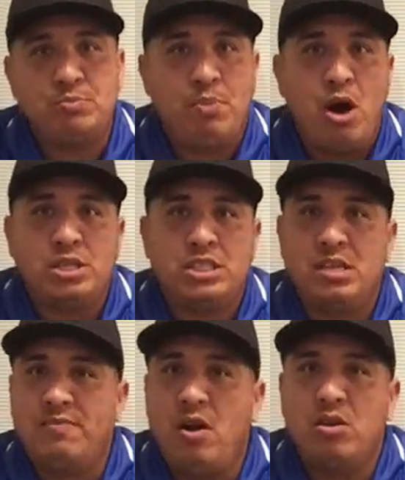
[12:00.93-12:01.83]

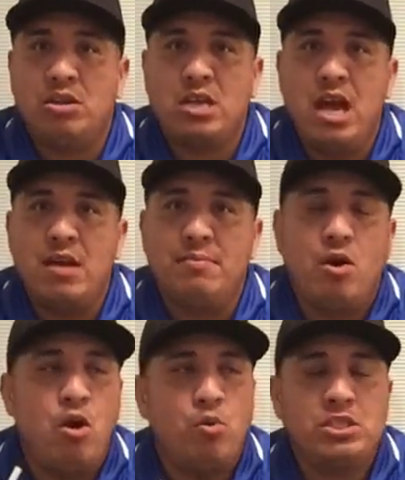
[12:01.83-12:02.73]
positive all the time.
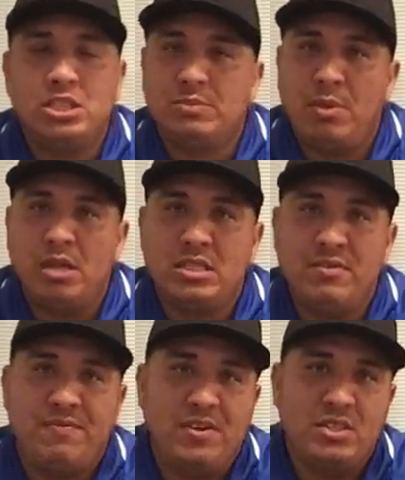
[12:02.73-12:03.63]
Always is
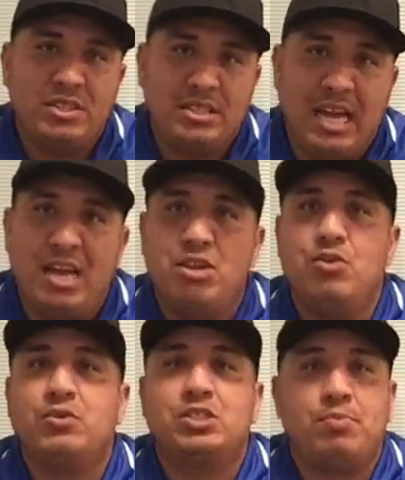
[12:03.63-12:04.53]
positive first, then
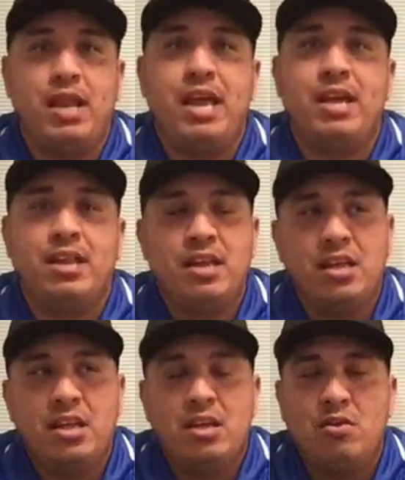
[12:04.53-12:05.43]
you explain.
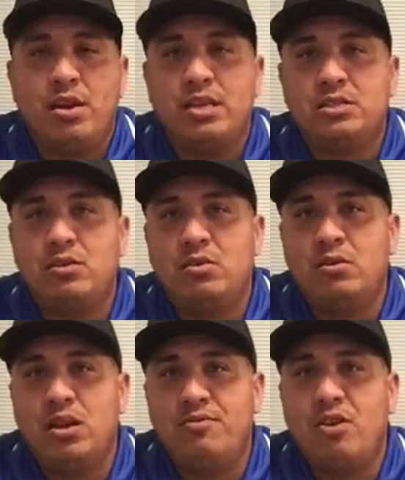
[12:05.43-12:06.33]
Okay,
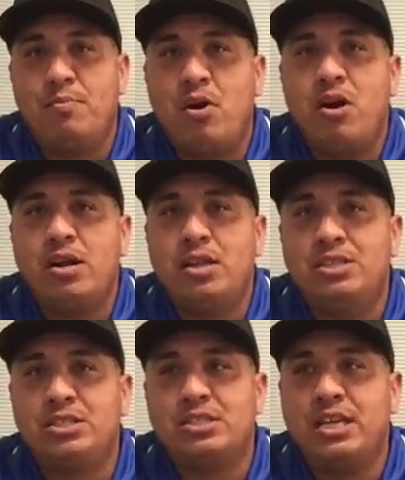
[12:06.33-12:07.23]
so if you're a parent,
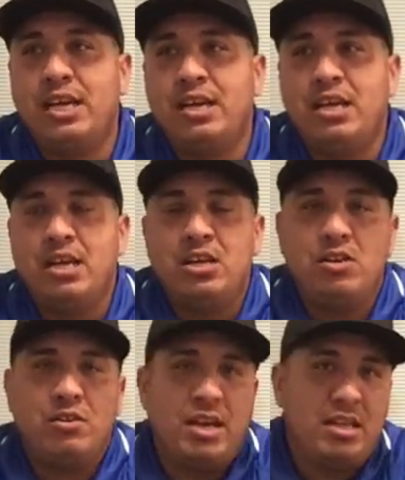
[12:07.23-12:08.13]
let's just say
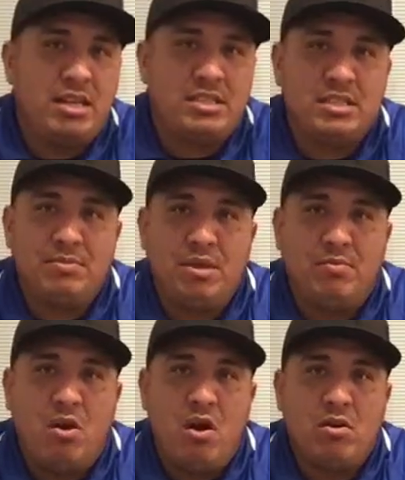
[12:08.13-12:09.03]
your kid did
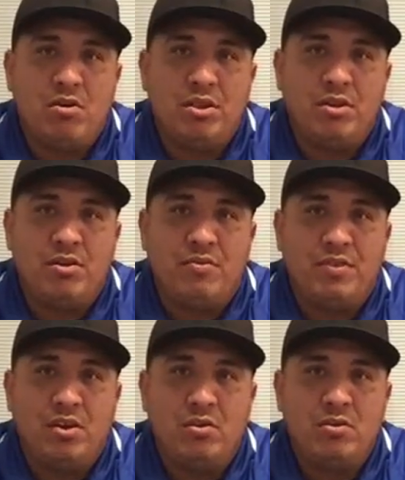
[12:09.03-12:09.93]
something wrong on the
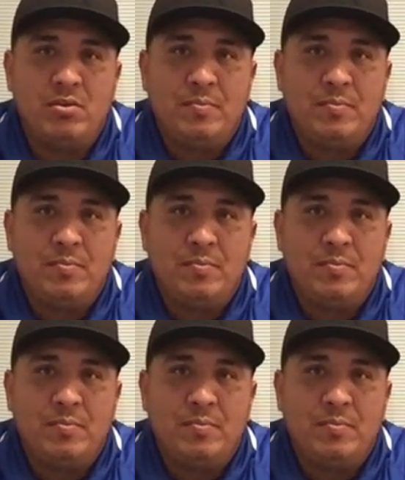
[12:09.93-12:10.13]
field,